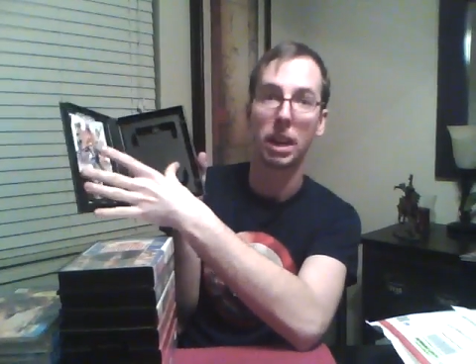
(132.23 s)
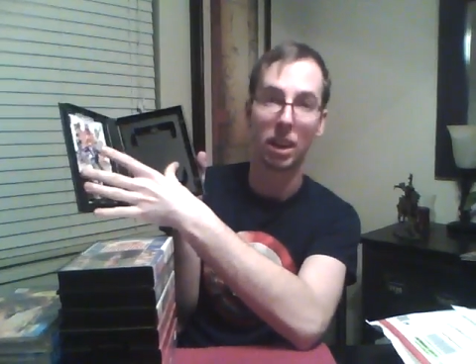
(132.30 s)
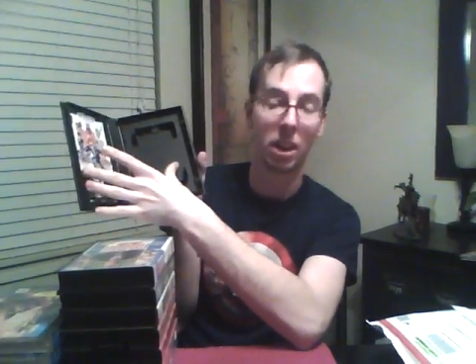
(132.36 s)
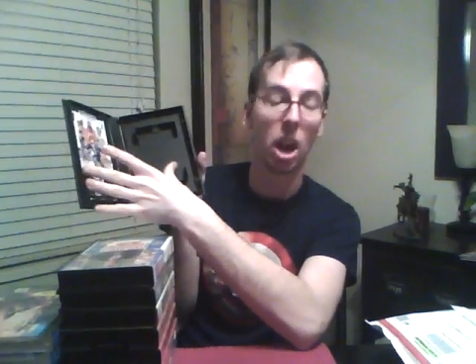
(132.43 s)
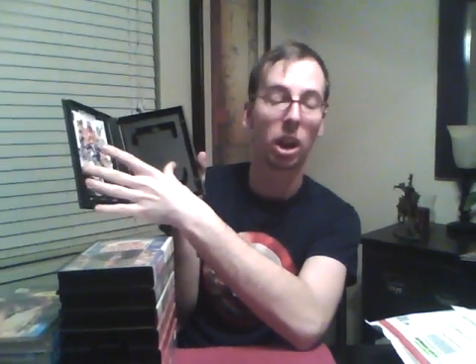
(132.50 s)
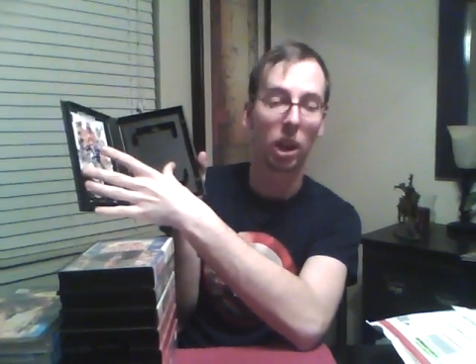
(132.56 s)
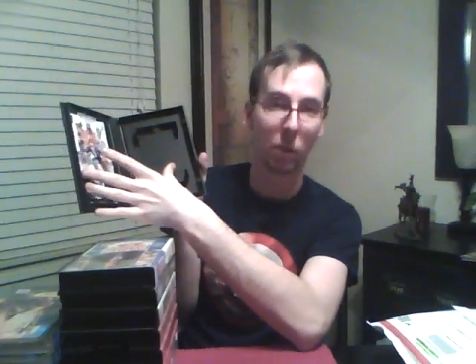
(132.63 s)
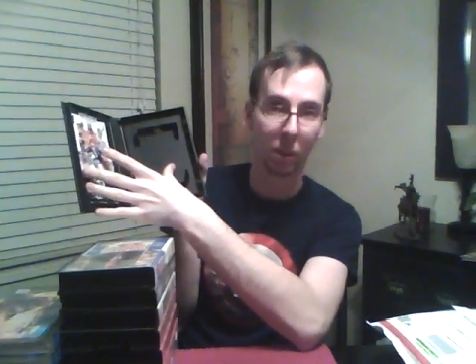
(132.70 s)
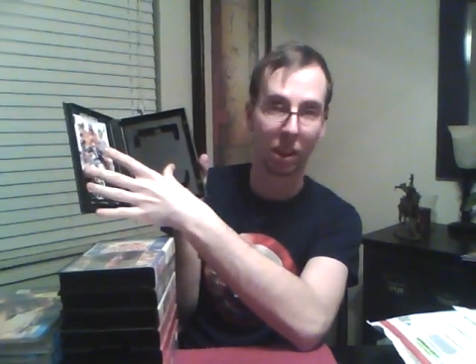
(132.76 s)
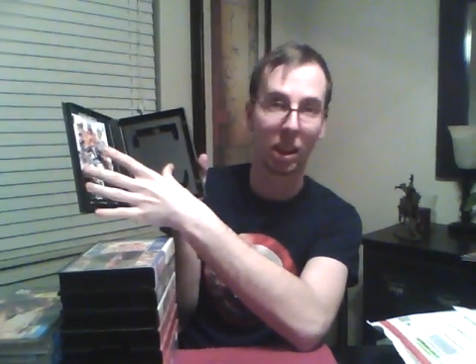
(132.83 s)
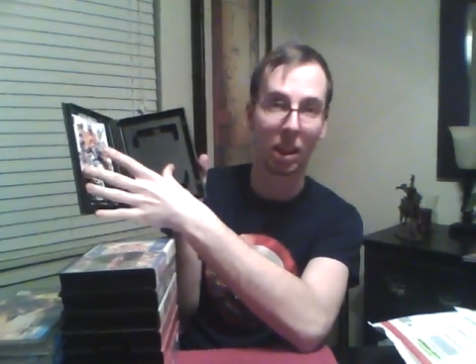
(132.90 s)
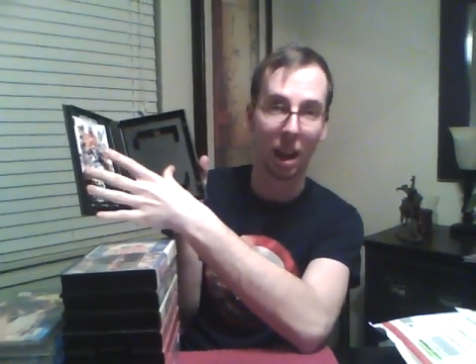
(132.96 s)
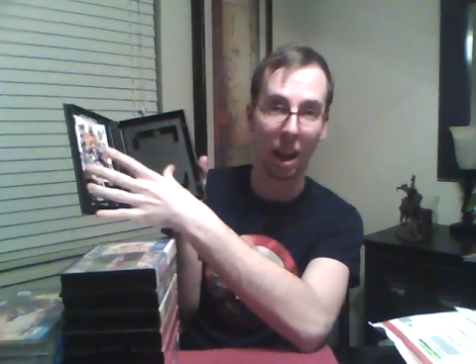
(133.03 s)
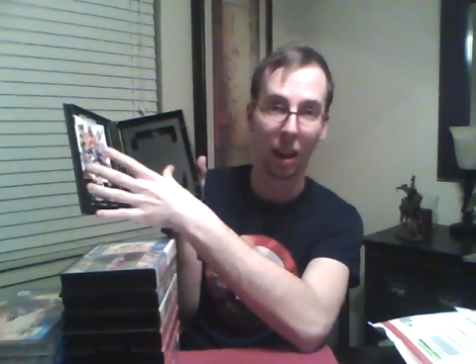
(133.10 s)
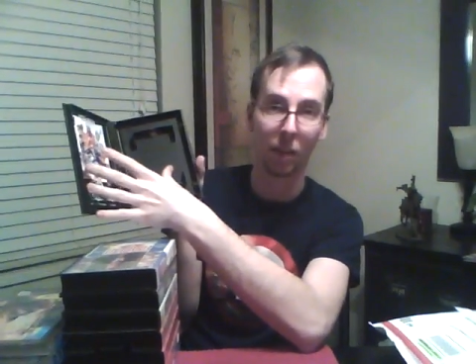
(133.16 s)
It did not come with the
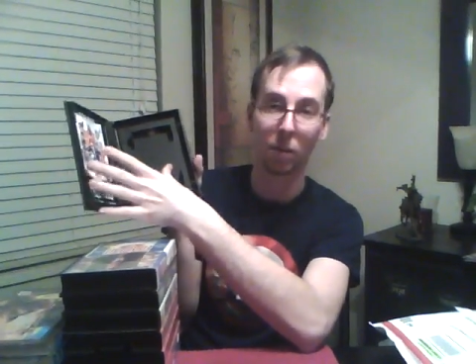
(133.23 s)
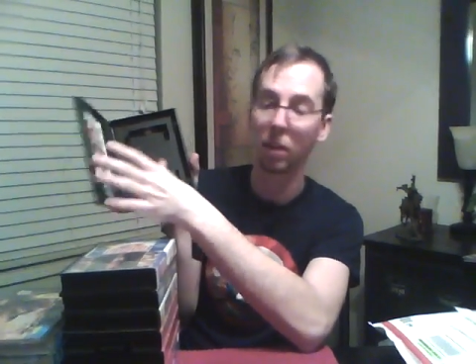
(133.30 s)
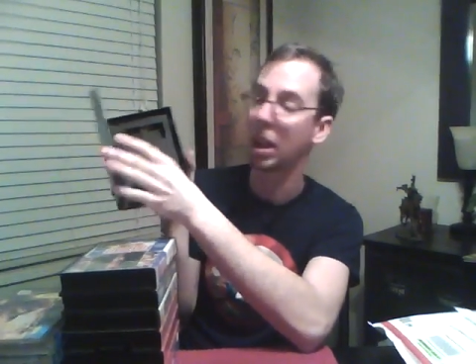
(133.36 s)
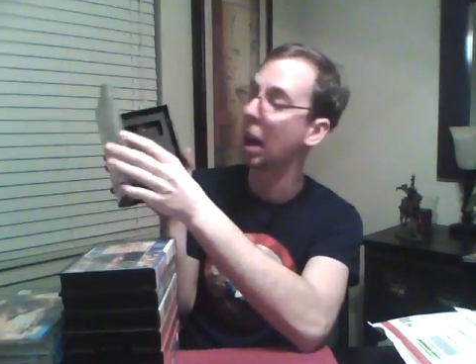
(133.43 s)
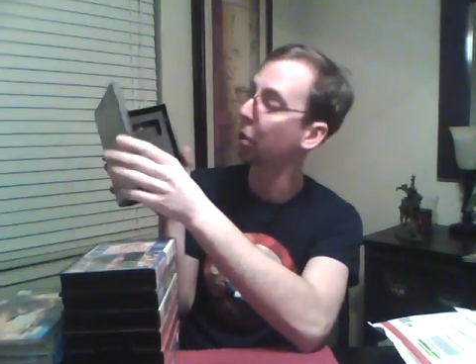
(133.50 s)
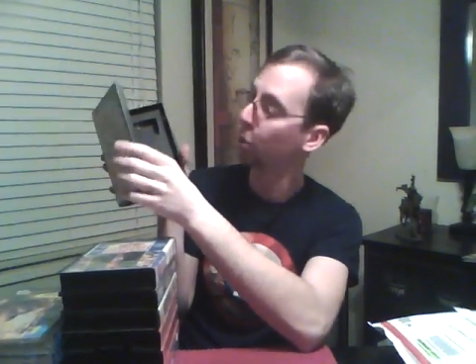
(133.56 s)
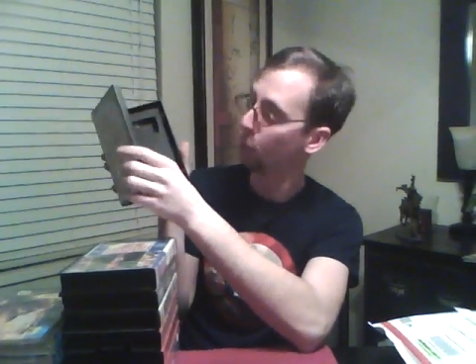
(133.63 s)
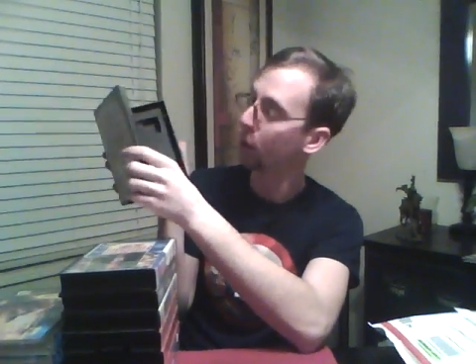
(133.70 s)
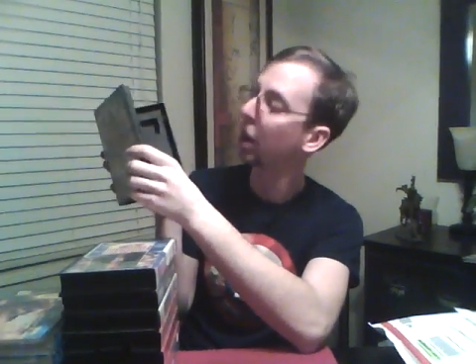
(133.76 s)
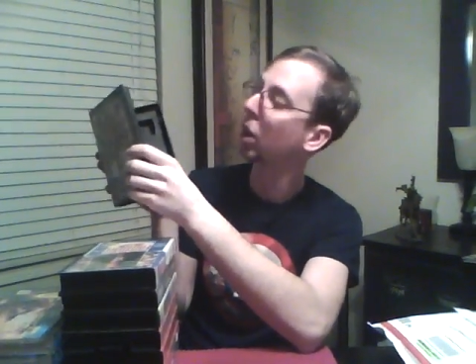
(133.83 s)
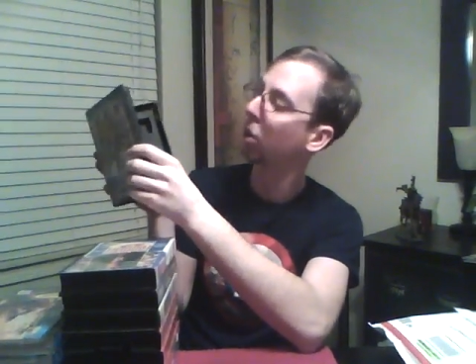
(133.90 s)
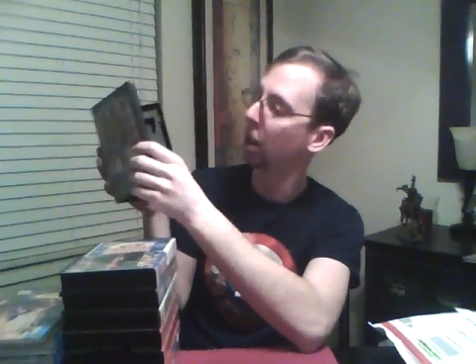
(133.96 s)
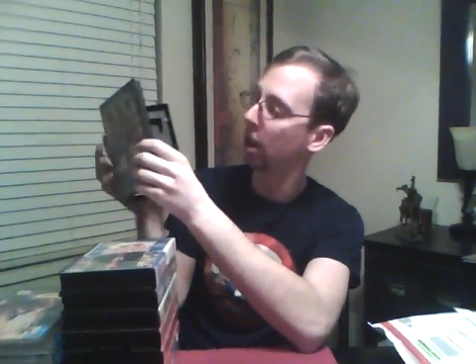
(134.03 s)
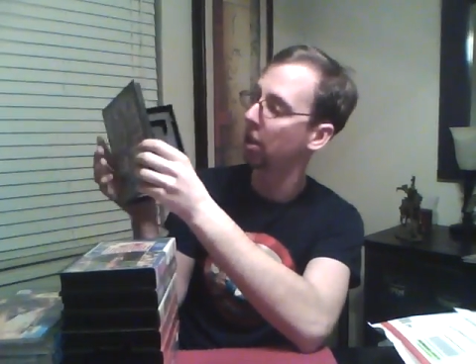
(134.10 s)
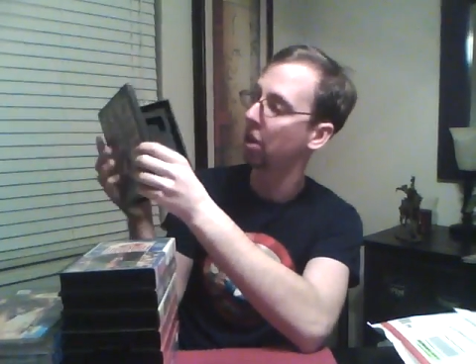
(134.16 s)
game. But that's what we
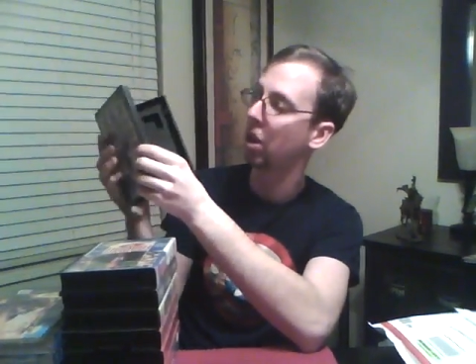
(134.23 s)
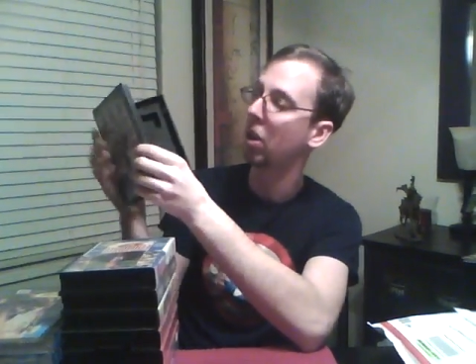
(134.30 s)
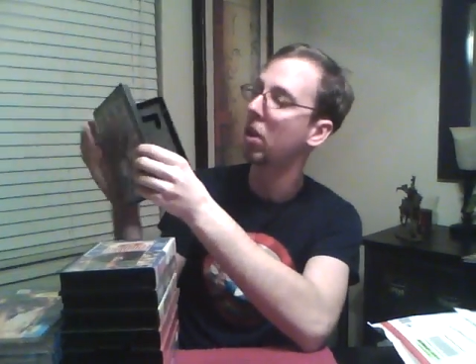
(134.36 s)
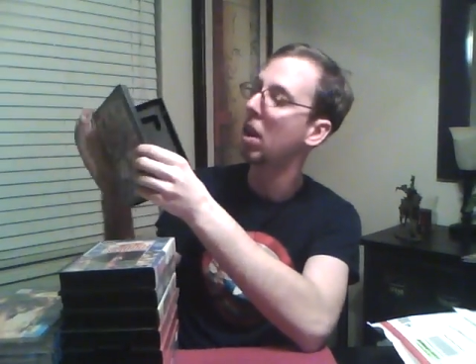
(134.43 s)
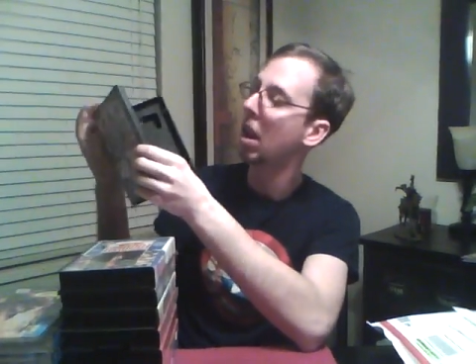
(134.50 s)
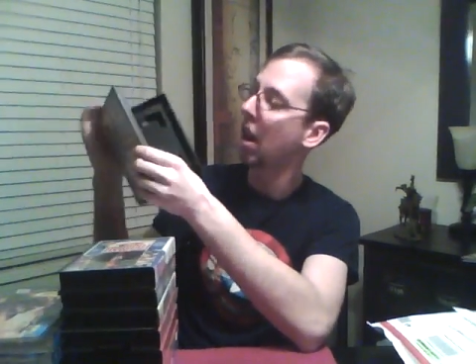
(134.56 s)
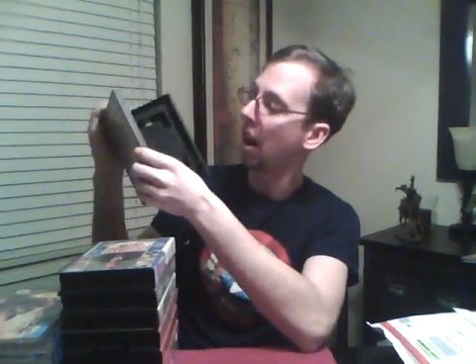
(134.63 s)
agreed to.